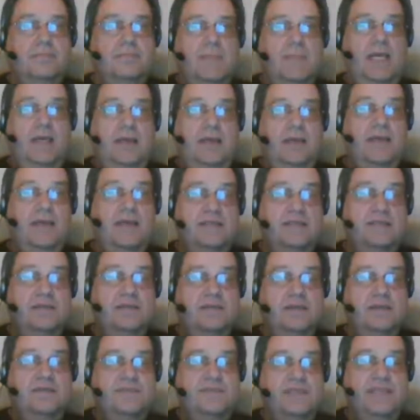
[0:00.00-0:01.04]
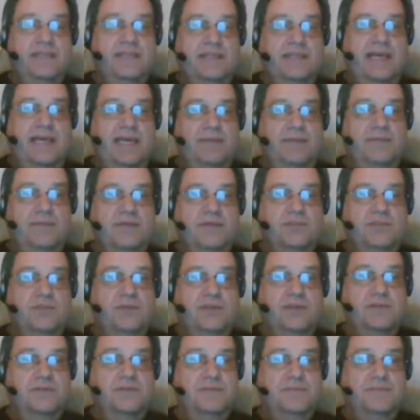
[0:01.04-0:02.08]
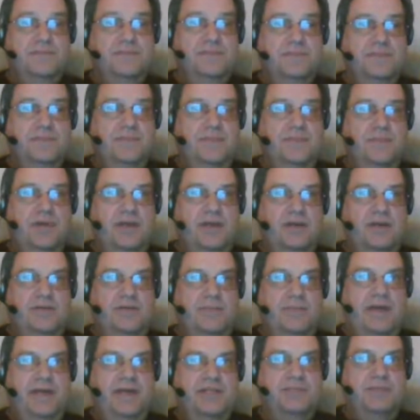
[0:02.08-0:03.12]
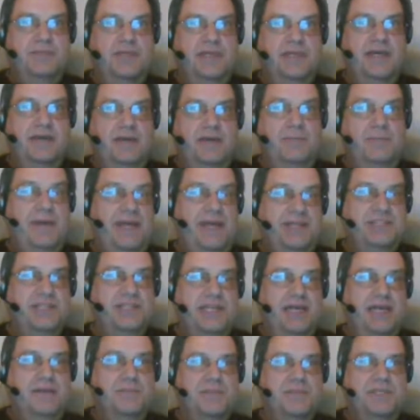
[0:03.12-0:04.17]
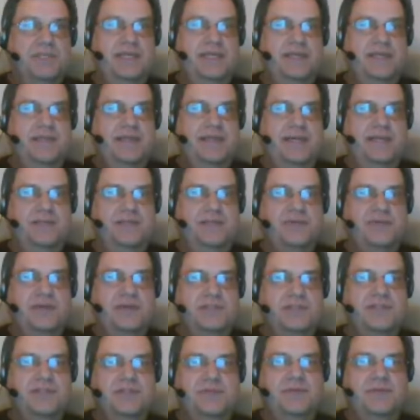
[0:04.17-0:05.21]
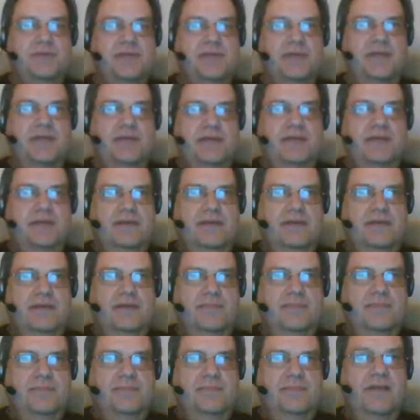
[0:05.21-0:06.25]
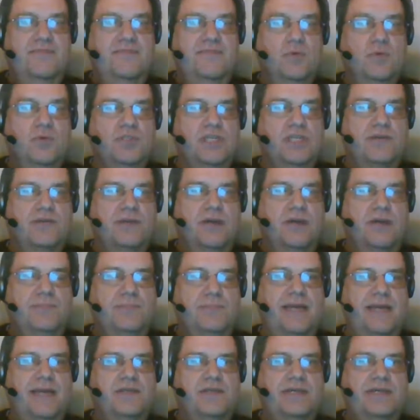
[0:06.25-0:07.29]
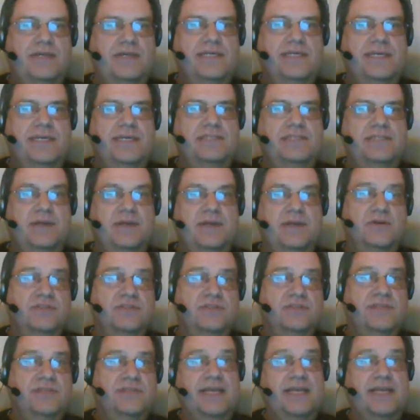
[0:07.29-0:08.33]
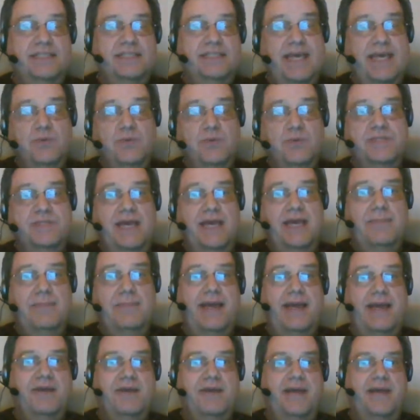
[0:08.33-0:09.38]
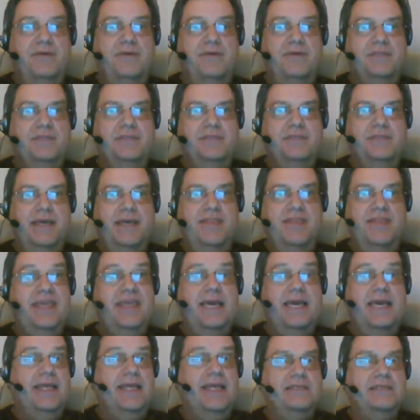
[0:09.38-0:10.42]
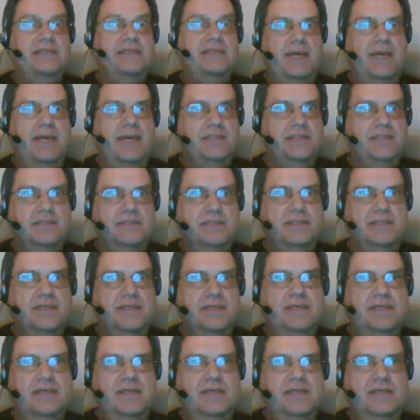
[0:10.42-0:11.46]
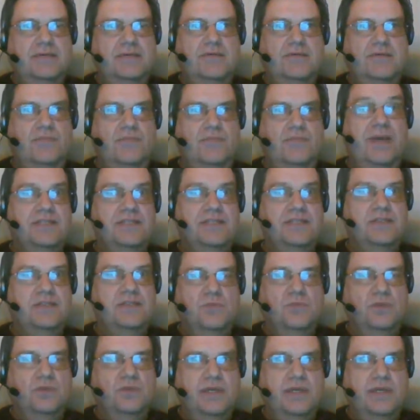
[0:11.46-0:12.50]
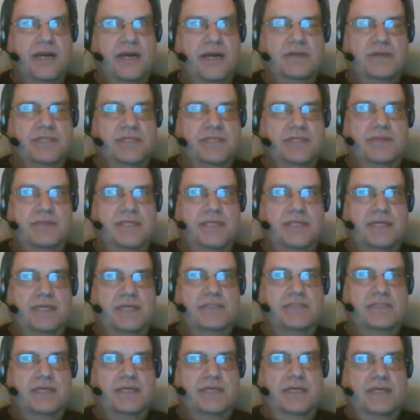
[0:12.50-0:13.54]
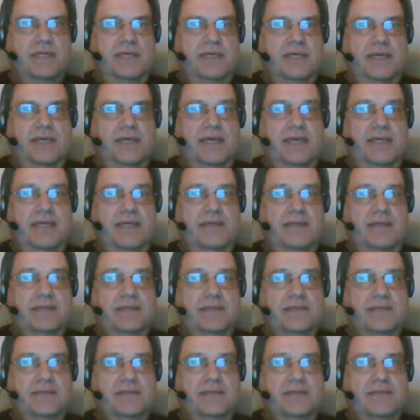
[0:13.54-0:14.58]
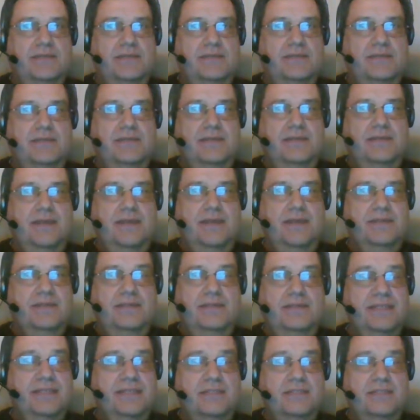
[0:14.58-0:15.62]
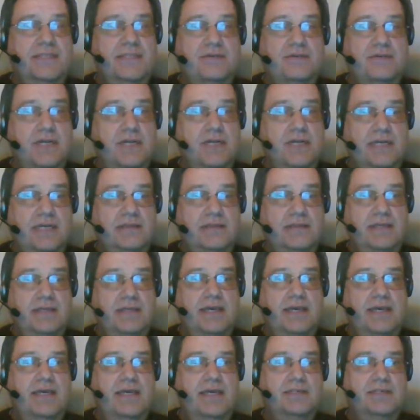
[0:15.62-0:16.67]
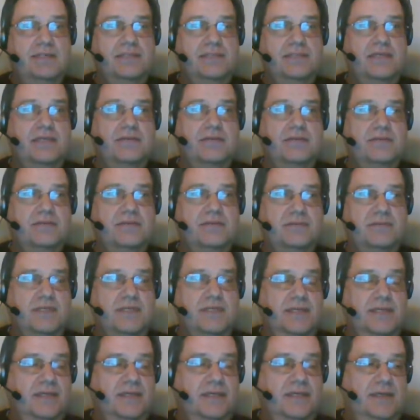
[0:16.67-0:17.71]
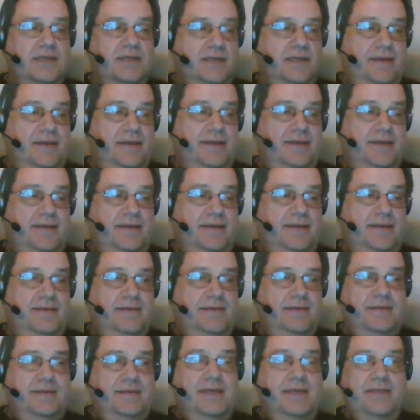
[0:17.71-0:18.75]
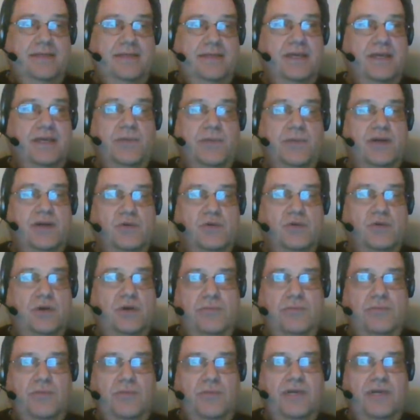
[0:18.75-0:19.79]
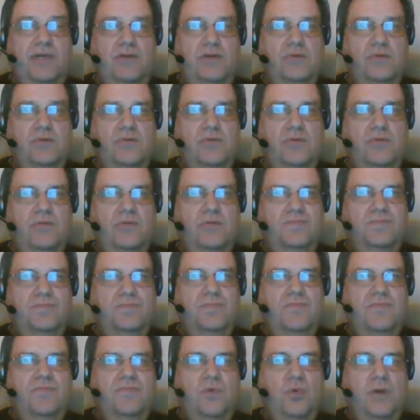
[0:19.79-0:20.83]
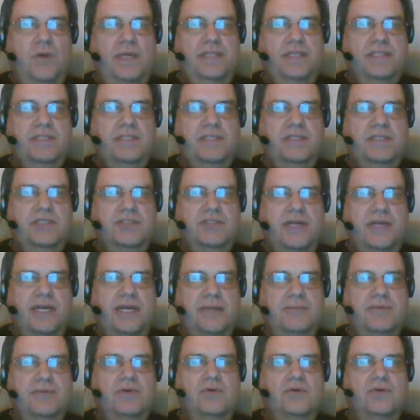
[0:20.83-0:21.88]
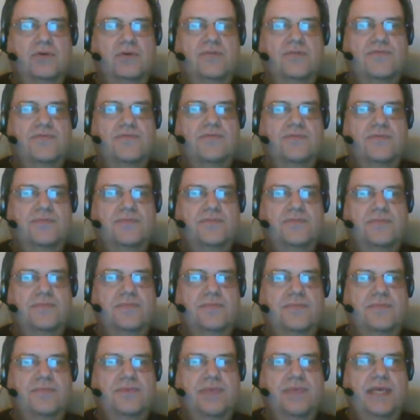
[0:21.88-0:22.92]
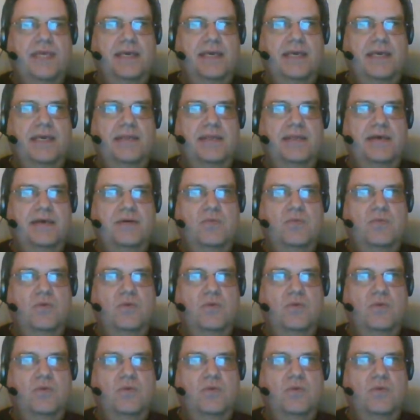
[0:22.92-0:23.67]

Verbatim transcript: uh, yes, I've seen that happen as well, where a, management, a manager comes in and they try to enforce their own pet ideas because that, that was their background and they think that's the best or better than what the current team does. And it isn't necessarily the case. So, yeah, I think we can all, we can all fall into this trap of thinking that